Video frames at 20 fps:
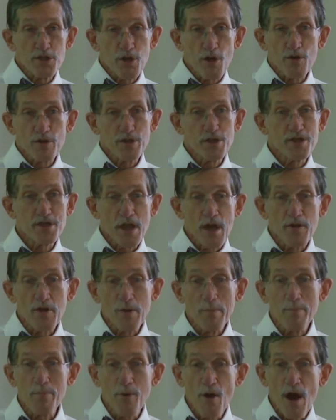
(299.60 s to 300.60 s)
Church,
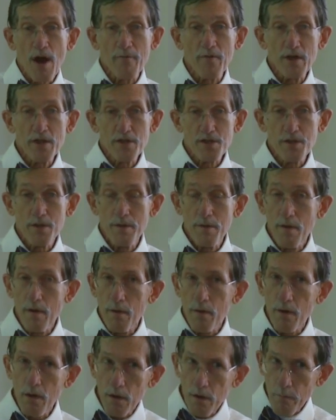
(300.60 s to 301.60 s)
Southern Province,
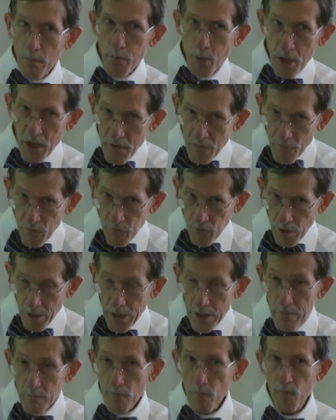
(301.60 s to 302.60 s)

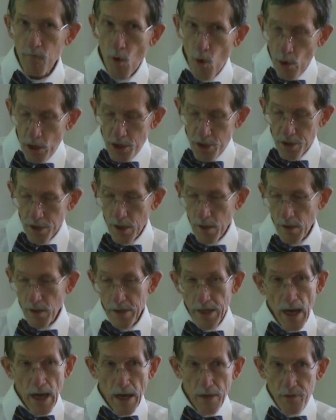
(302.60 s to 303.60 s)
briefly,
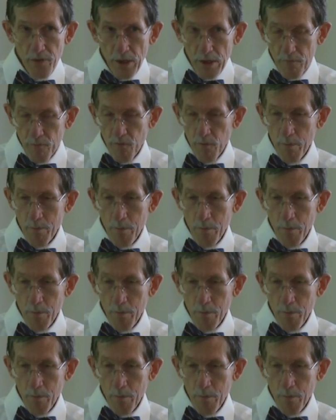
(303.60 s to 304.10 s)
fortunately, I think for